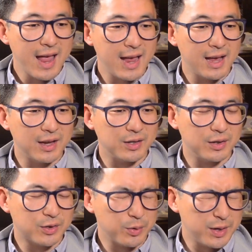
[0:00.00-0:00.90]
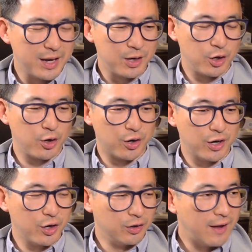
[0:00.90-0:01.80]
And so again,
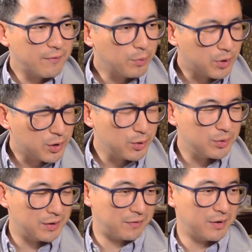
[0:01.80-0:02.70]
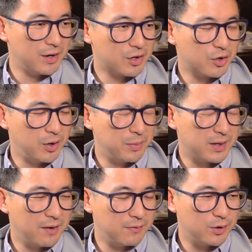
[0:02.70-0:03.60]
you're left with two different extremes of,